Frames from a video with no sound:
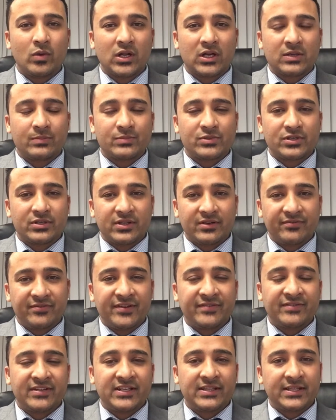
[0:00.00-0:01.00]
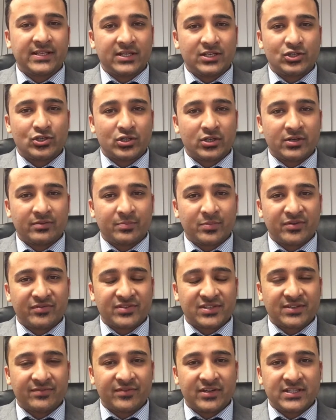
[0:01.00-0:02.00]
welcome to the 15th edition of
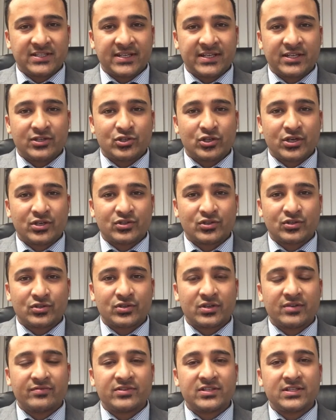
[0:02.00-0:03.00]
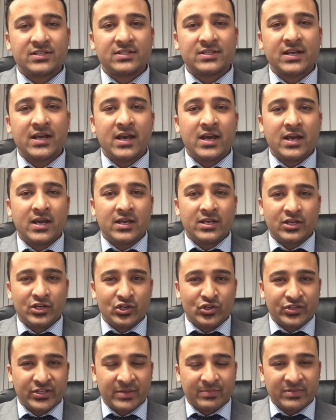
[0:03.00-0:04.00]
Professor Visa and Education Services
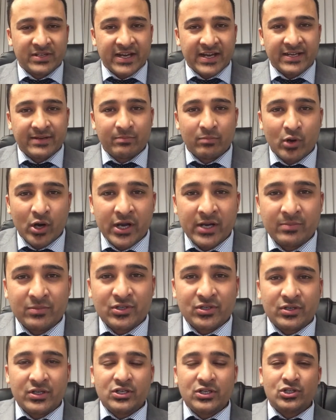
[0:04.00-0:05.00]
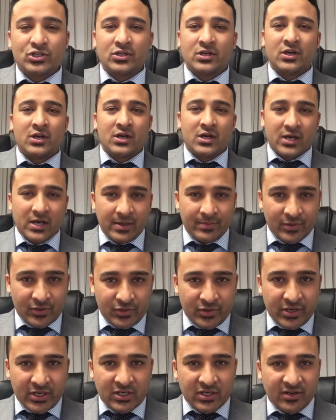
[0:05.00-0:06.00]
News Update. My name is Nish. I'm the
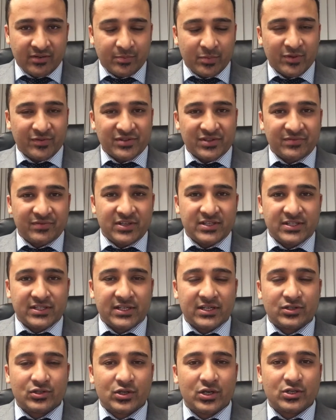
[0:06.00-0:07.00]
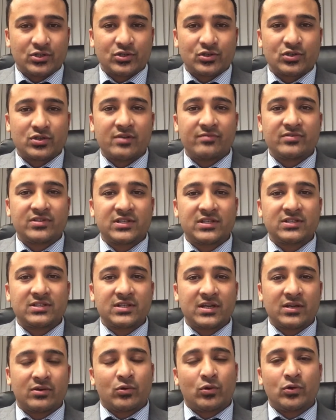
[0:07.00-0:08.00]
Director of Professor Visa and Education
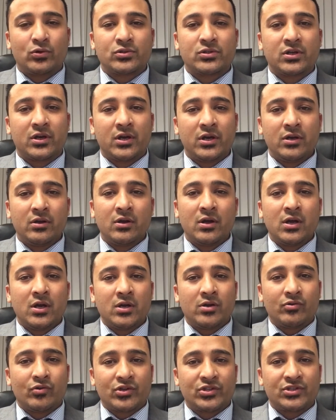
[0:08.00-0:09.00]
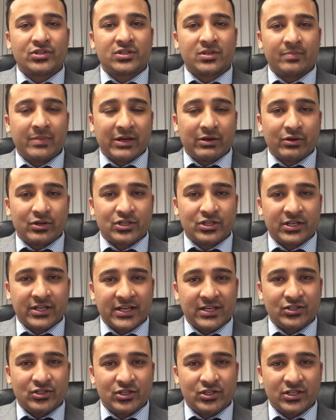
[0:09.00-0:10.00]
Services and also Registered Migration
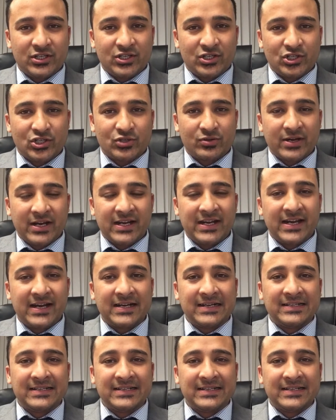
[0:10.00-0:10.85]
Agent in Australia.